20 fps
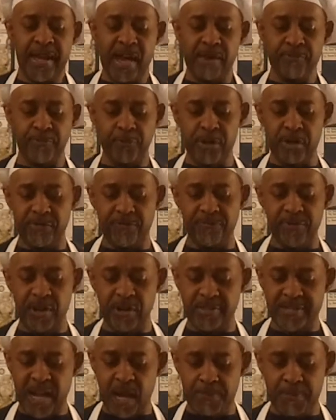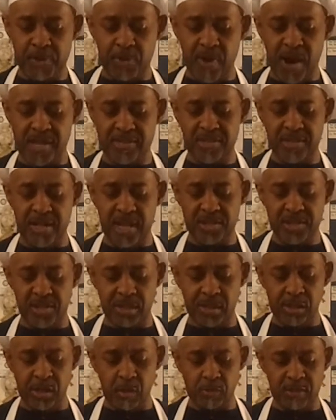I'm free of fear, doubt,
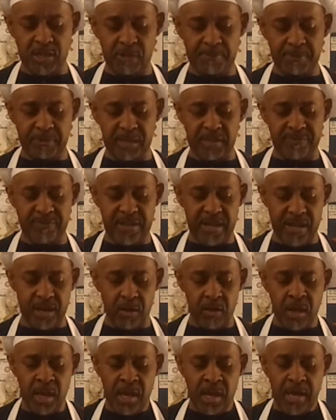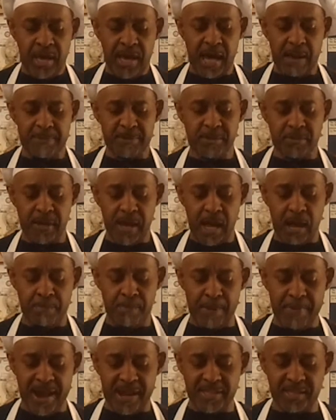procrastination, and low self-belief now.
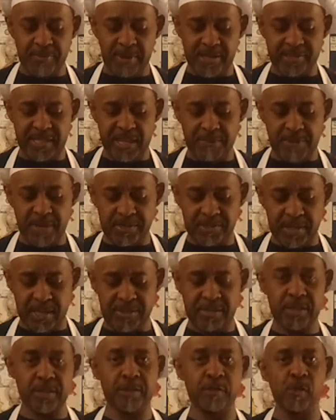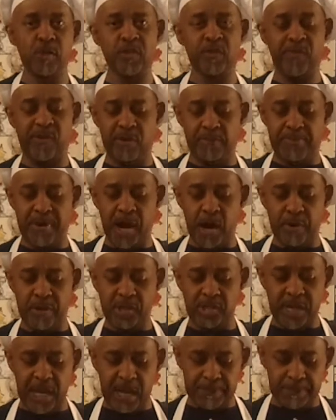My mastermind team consists exclusively of
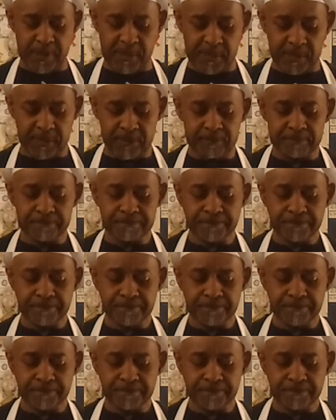empowering champions.